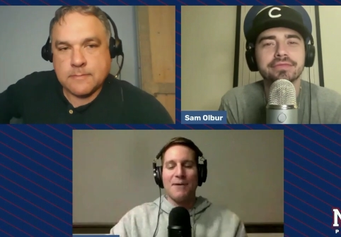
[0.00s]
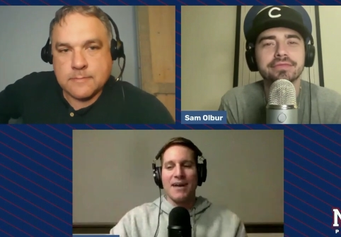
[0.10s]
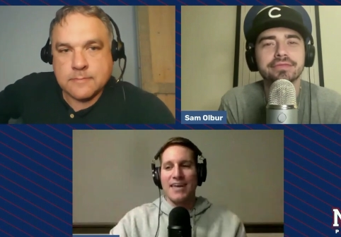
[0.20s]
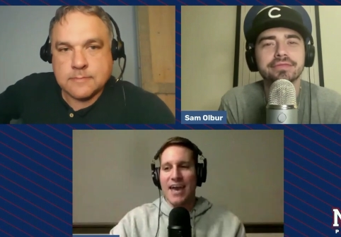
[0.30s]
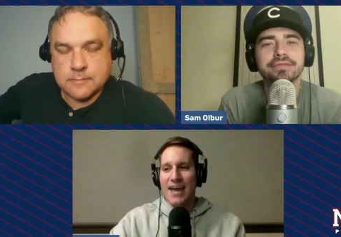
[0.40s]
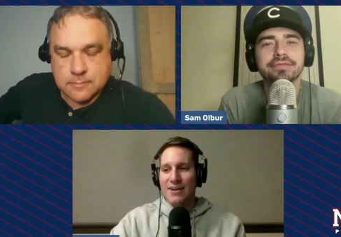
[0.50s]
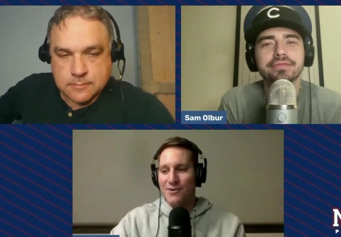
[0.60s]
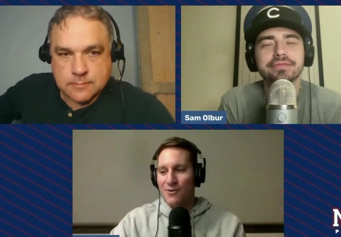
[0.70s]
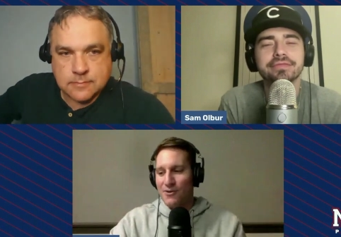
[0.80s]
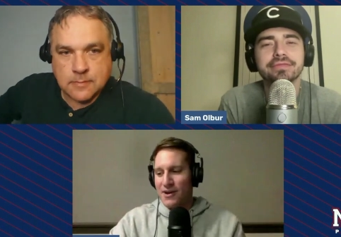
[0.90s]
Speaker 1: by
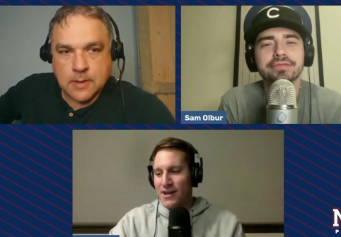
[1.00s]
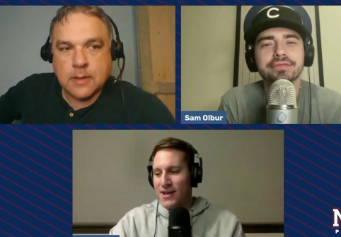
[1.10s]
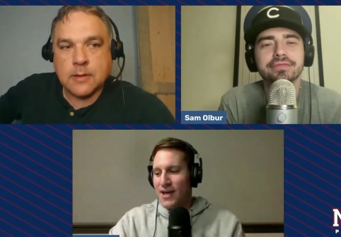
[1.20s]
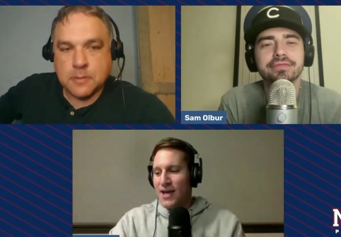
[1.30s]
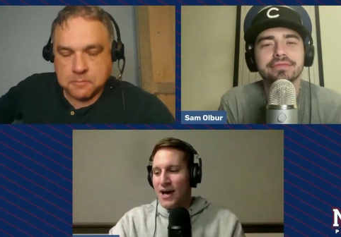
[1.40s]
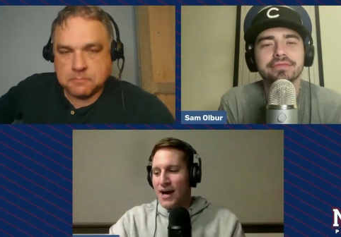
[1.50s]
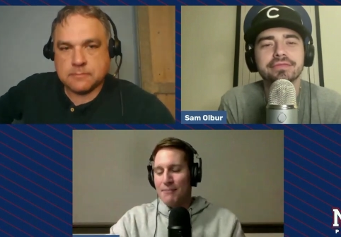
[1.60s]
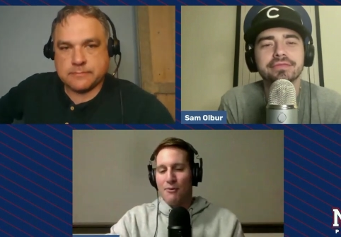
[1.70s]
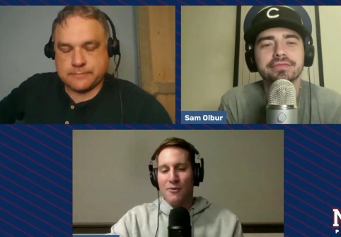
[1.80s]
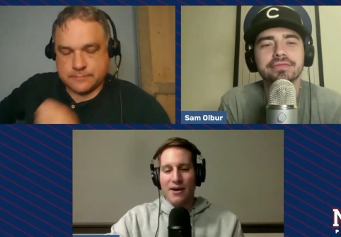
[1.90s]
category. Uh, but
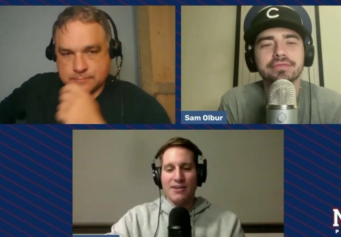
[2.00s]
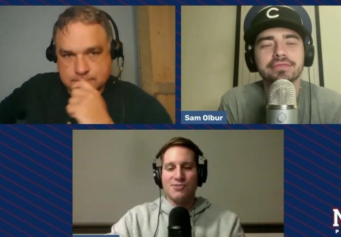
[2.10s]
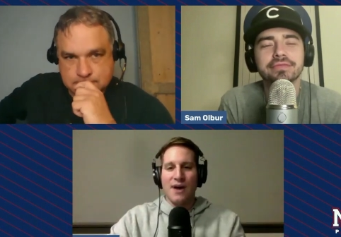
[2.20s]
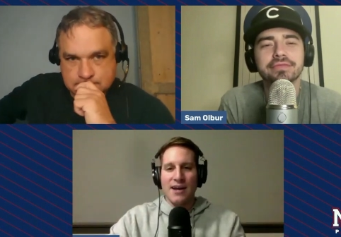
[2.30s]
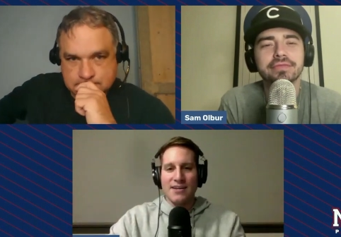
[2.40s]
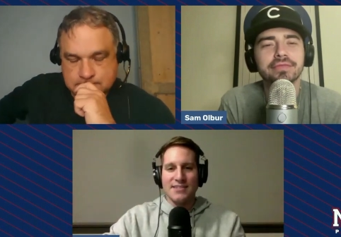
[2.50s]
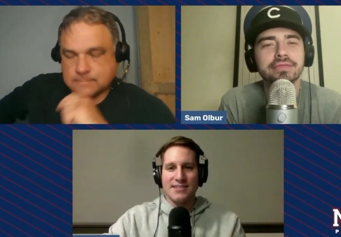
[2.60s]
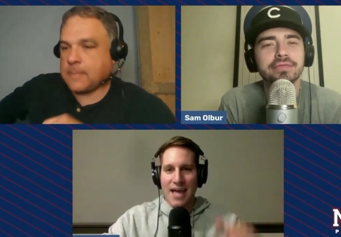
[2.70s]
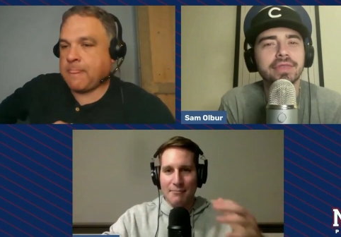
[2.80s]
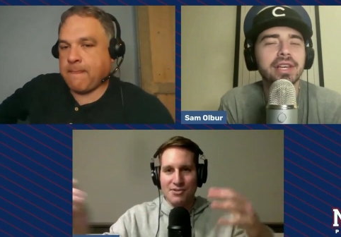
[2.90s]
we're going to try to
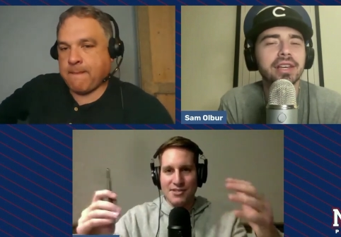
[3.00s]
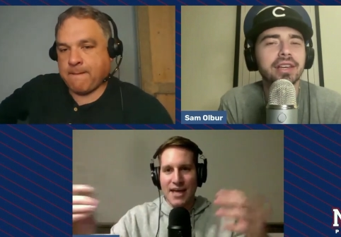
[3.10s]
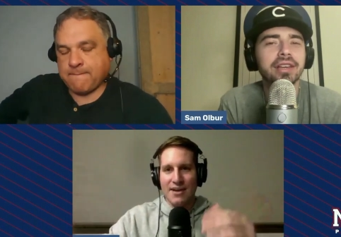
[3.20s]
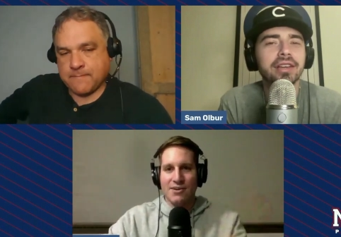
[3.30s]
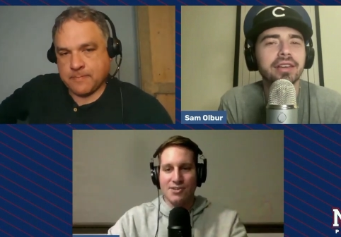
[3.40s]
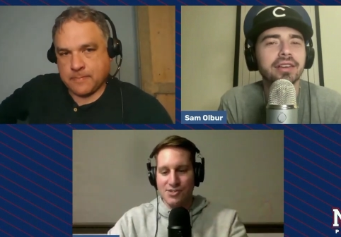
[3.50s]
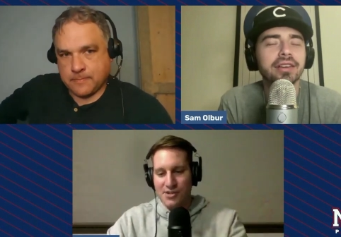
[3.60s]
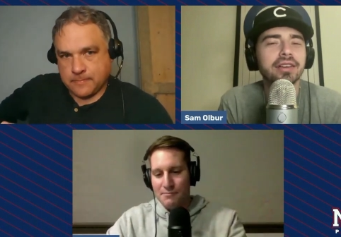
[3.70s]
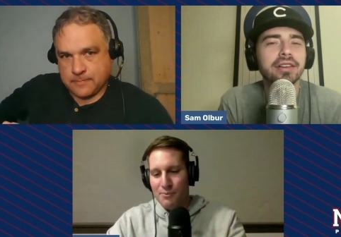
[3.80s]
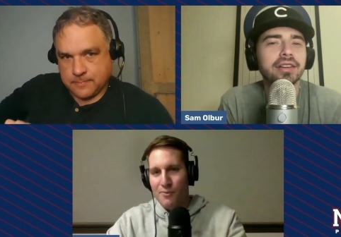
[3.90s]
establish that cushion
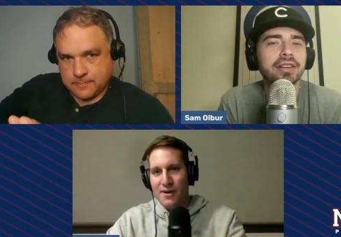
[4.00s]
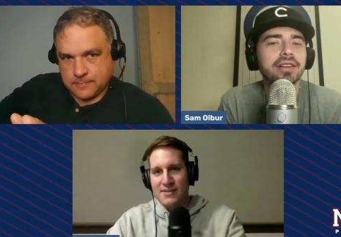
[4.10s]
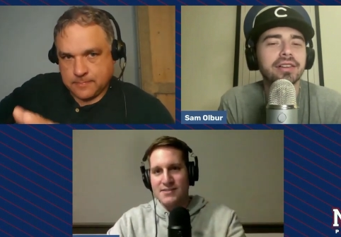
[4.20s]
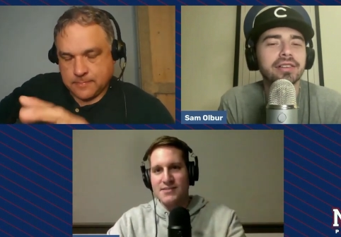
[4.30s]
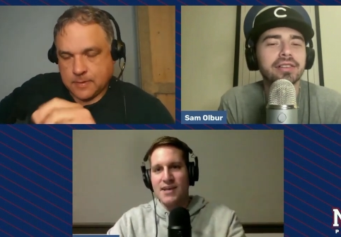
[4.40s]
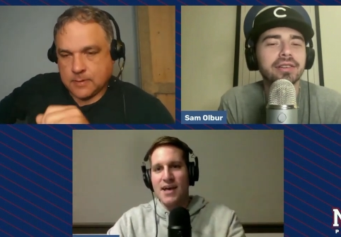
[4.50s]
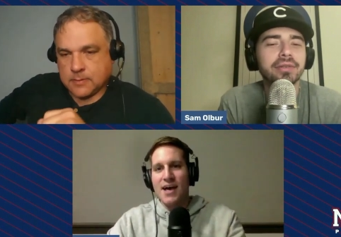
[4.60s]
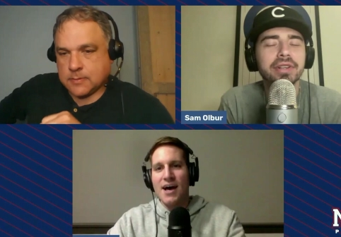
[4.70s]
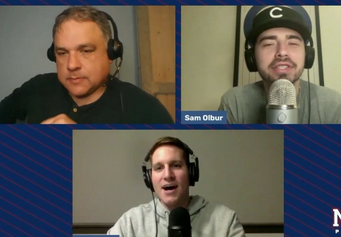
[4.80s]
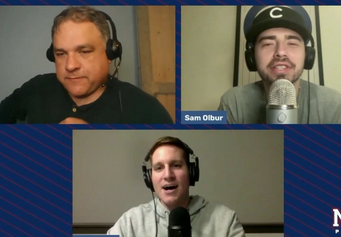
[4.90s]
of points.
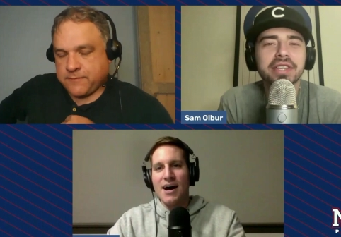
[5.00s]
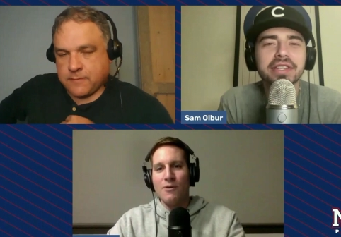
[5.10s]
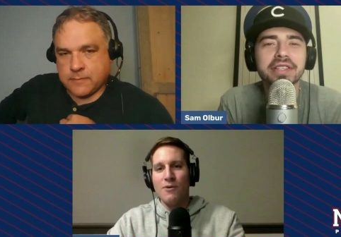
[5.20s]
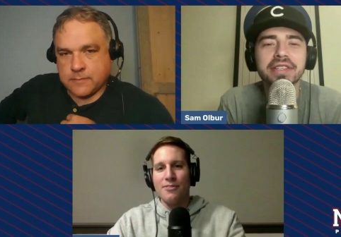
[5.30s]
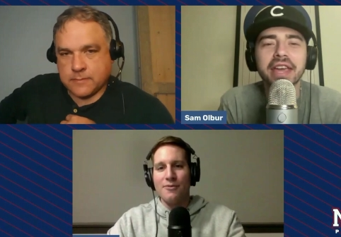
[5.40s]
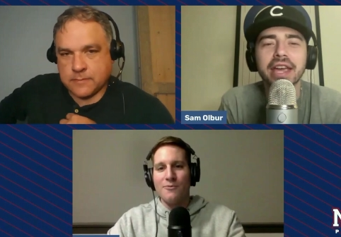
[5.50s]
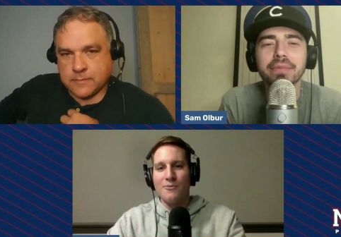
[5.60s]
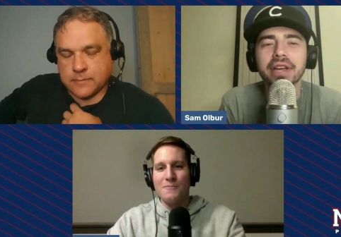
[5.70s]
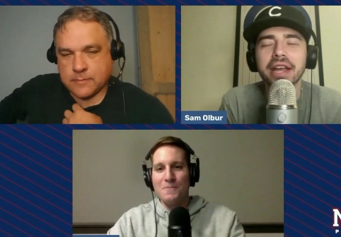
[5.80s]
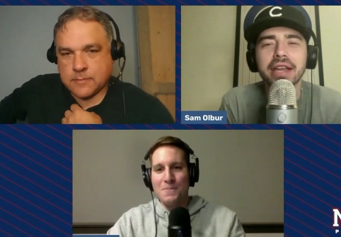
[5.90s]
What is uh, this? Uh, with, is this
Speaker 2: game
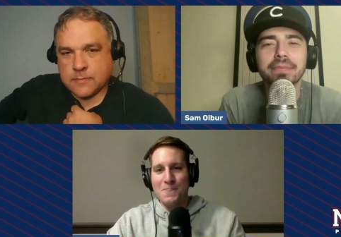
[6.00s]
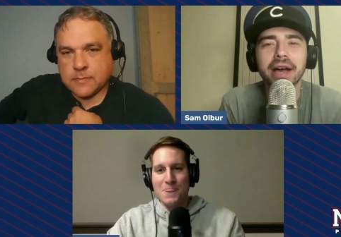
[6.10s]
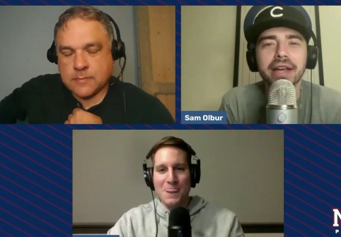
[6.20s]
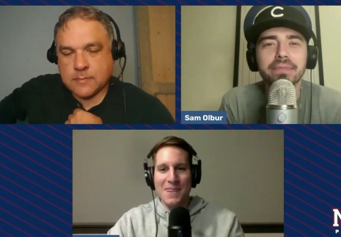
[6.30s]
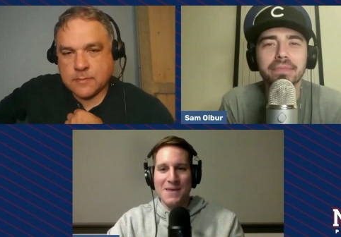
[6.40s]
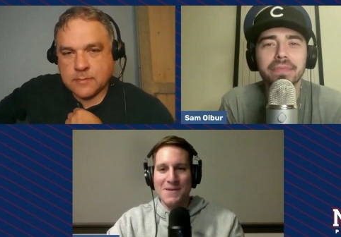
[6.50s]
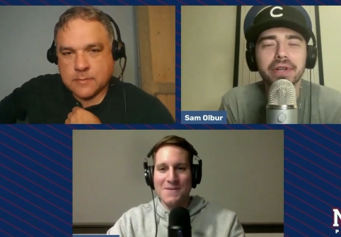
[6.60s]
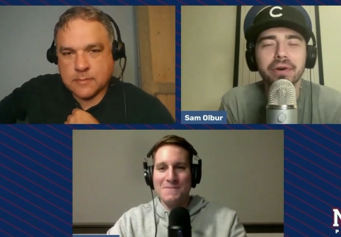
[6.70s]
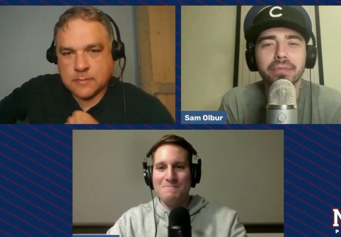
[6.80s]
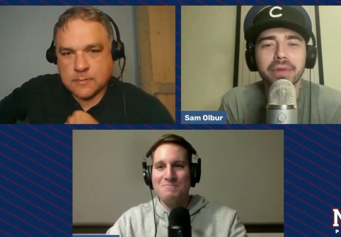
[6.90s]
going to end by you
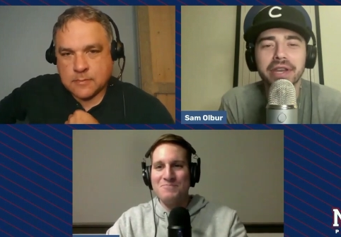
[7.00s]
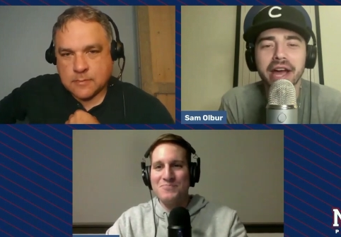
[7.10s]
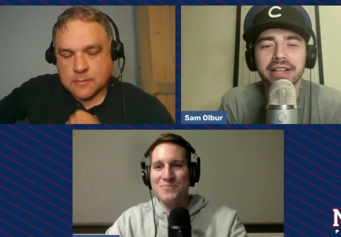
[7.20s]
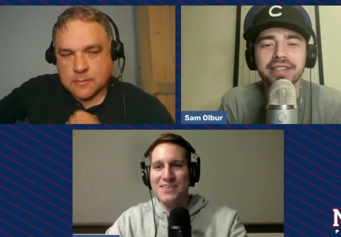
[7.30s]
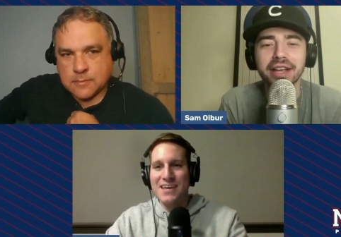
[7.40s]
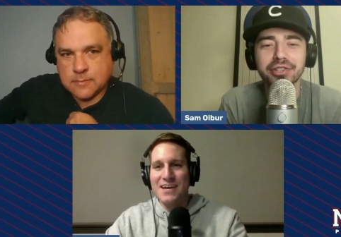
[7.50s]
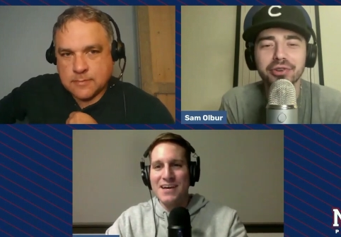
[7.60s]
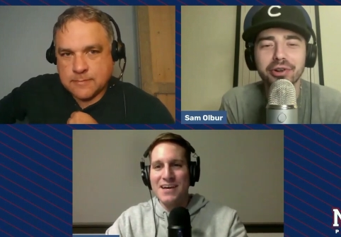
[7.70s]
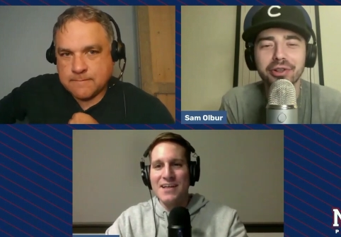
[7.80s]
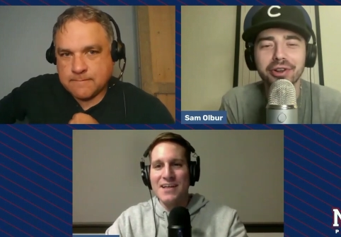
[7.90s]
know midnight
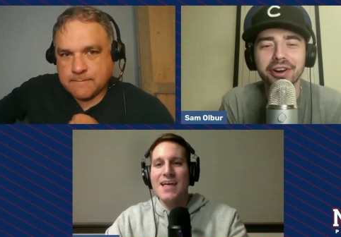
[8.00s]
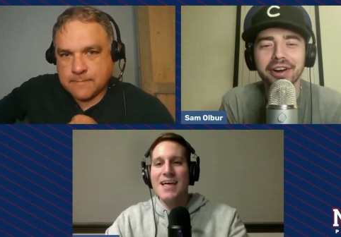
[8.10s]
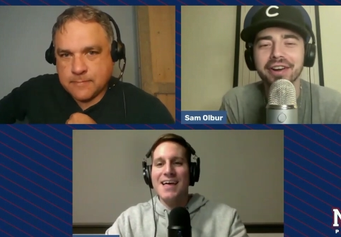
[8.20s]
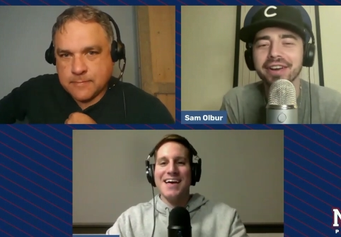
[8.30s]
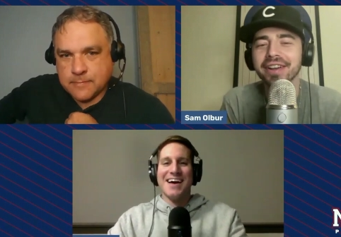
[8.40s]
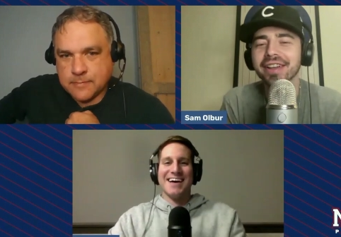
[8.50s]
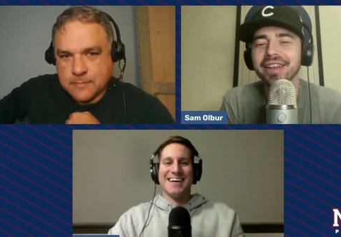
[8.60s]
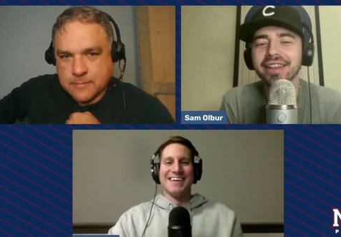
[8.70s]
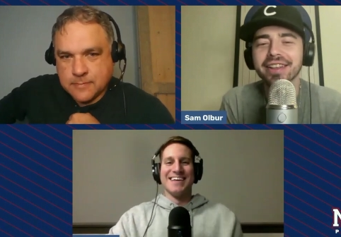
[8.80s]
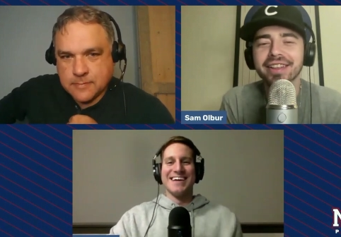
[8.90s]
central or?
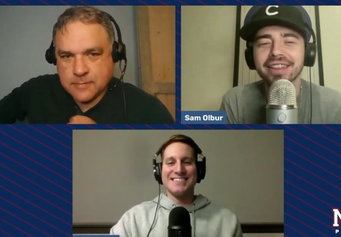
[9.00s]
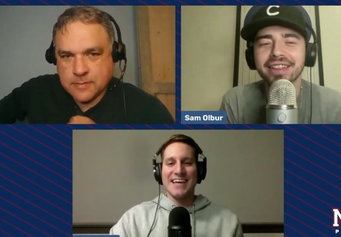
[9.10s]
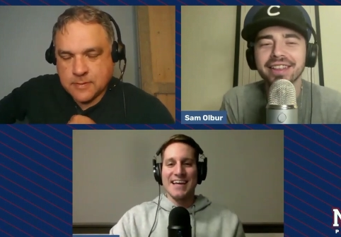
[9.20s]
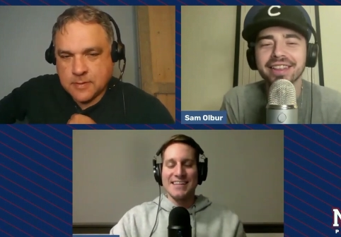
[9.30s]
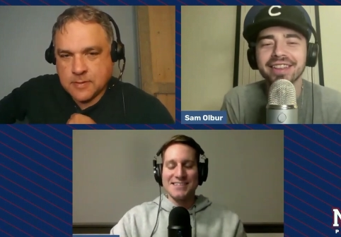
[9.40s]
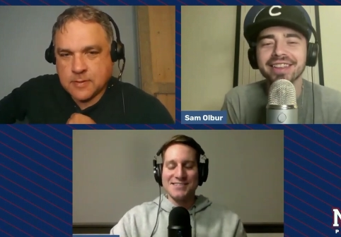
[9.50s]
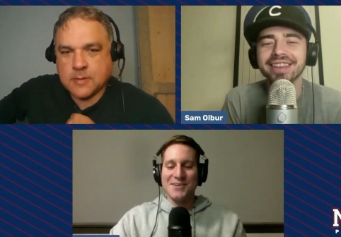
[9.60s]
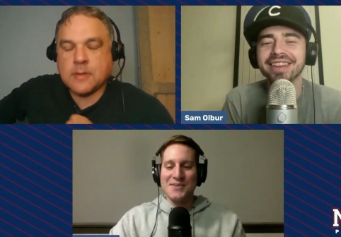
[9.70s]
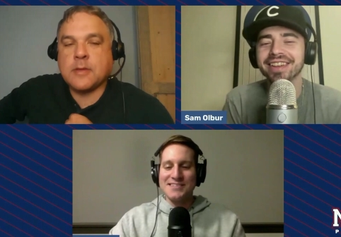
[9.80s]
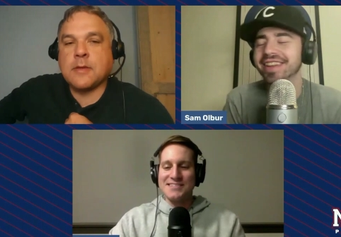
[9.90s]
Speaker 1: Yeah, exactly. So
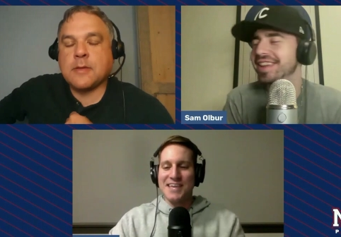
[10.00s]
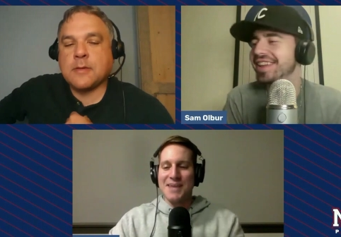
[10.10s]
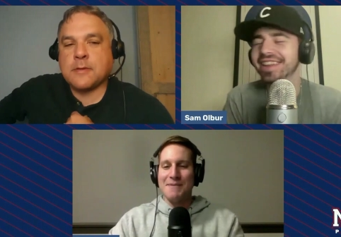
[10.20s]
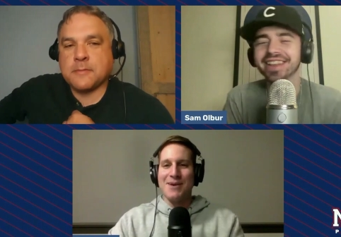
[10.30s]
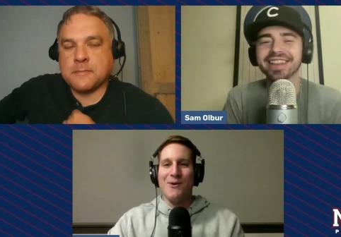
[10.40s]
this is going to be